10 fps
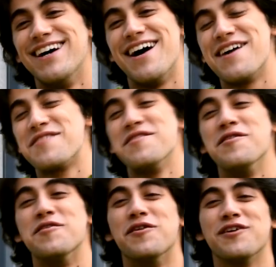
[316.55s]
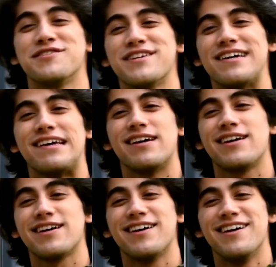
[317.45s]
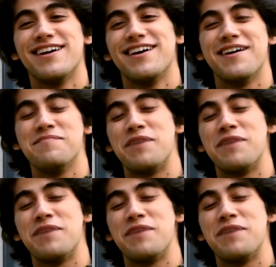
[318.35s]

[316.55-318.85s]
I don't know, it was like a